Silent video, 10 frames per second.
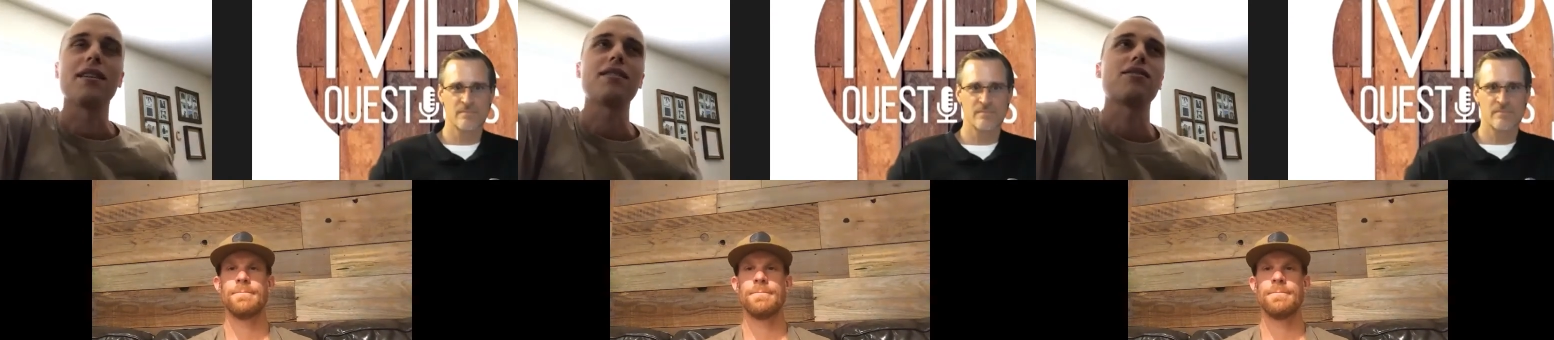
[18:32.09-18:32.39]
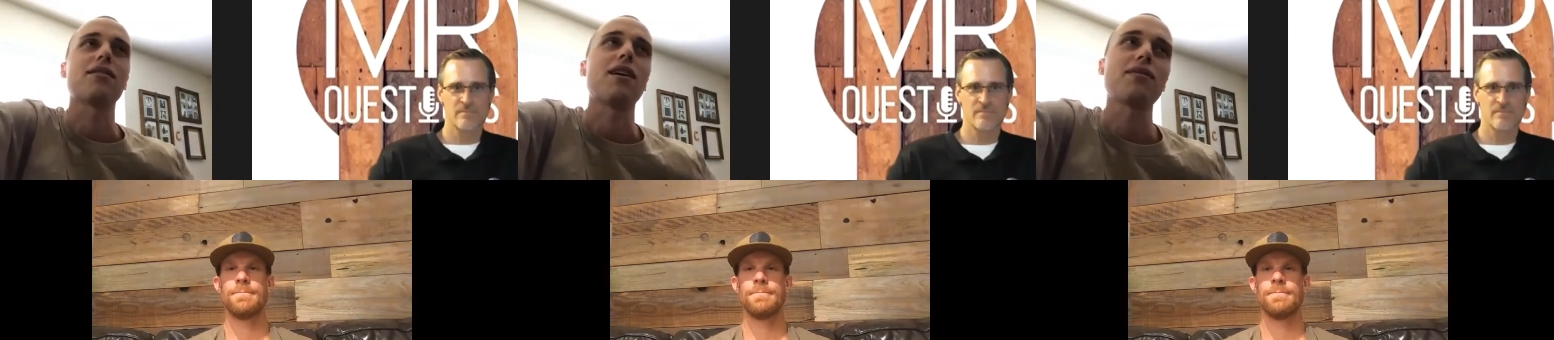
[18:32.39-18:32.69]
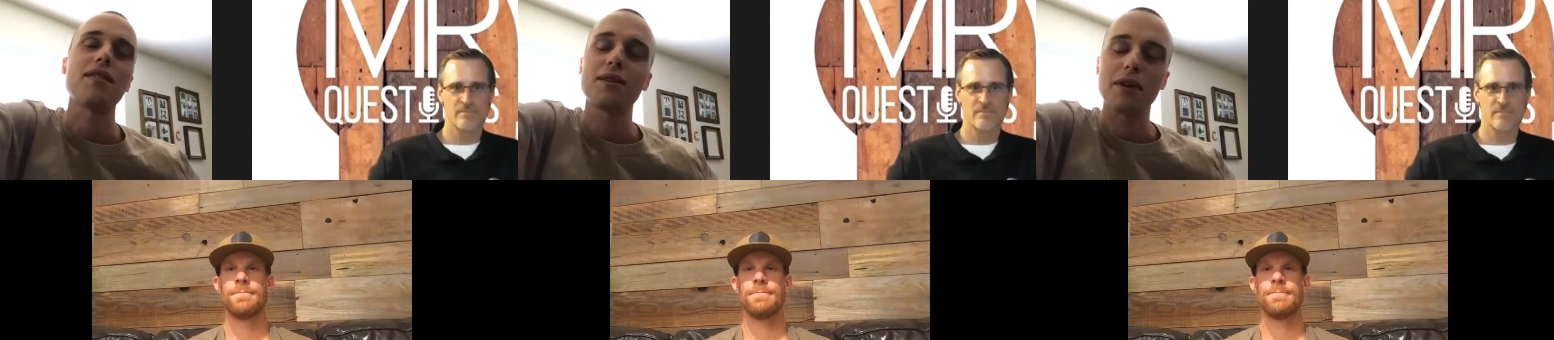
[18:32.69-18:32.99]
Speaker 1: That's I'll
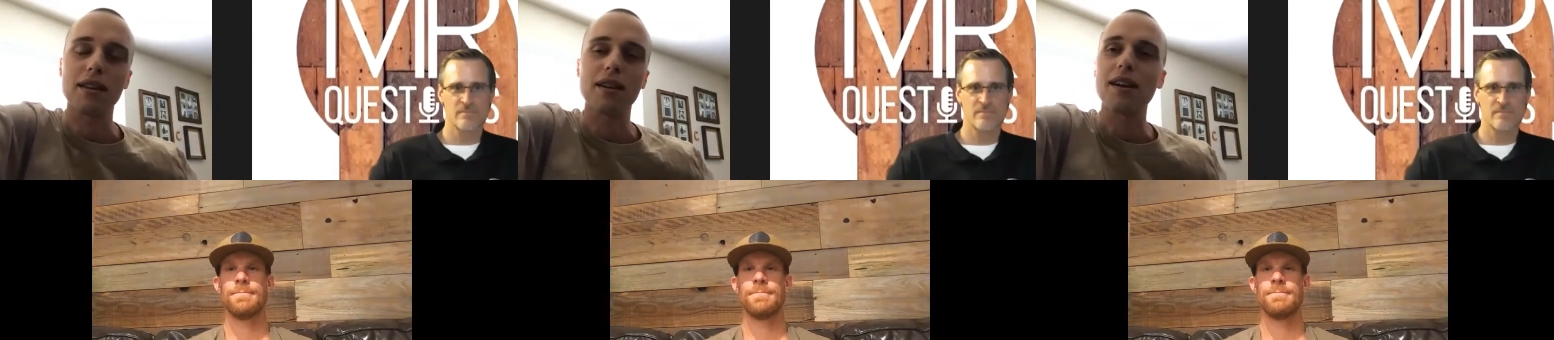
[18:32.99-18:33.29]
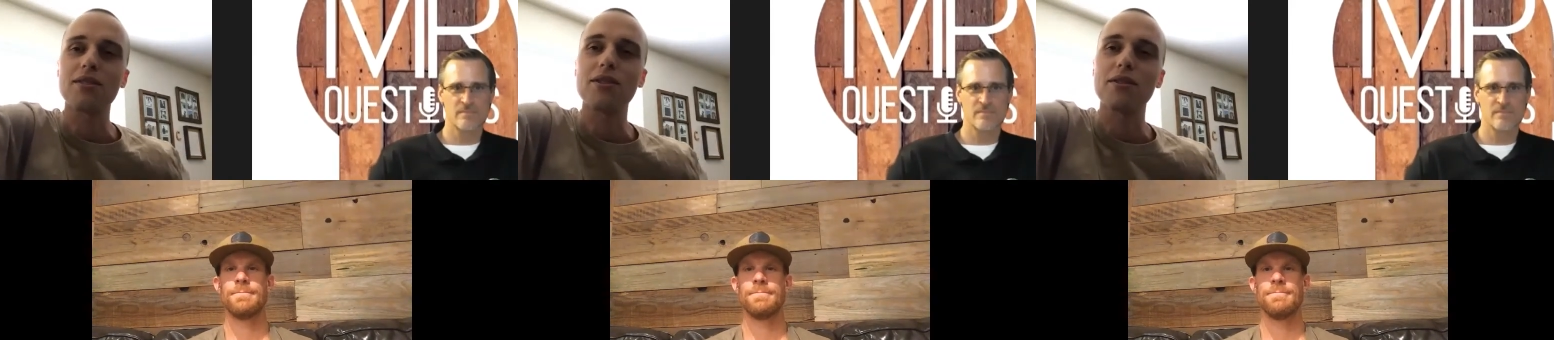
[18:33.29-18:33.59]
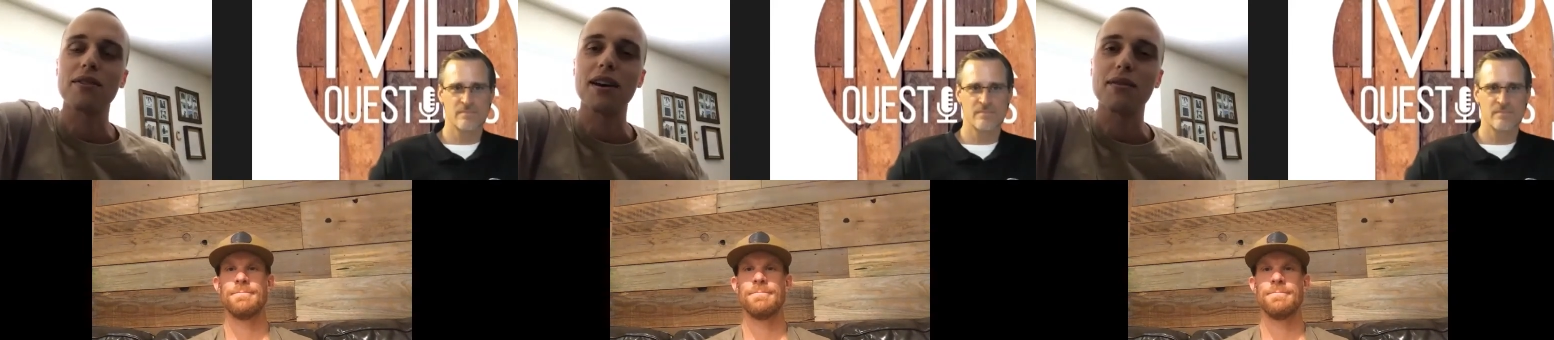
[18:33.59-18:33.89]
have to think about that. I
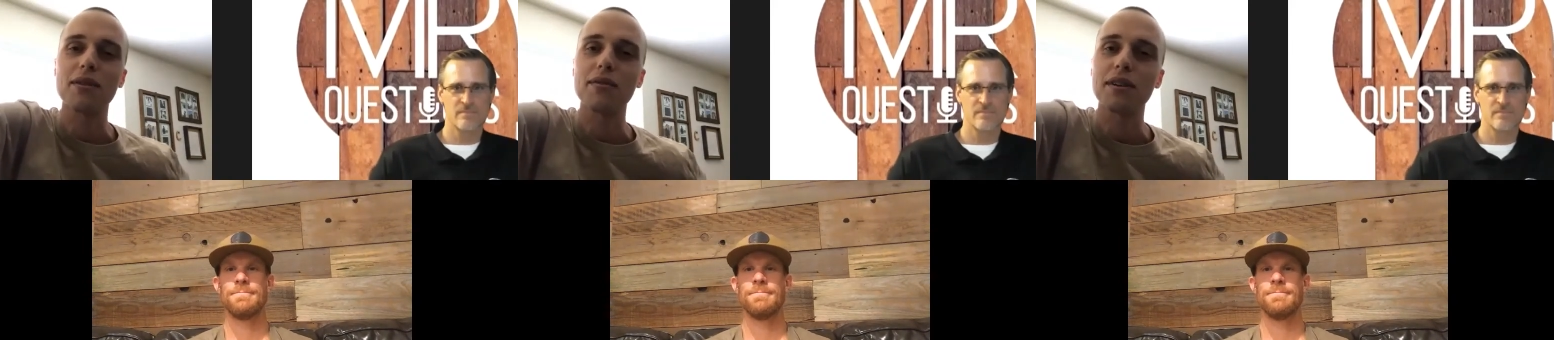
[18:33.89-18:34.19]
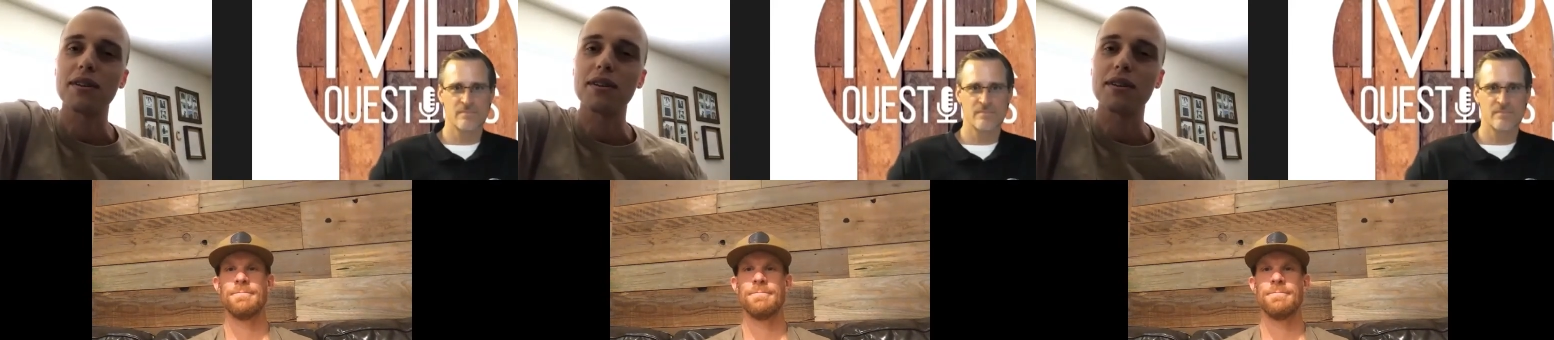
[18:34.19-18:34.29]
don't know if I have a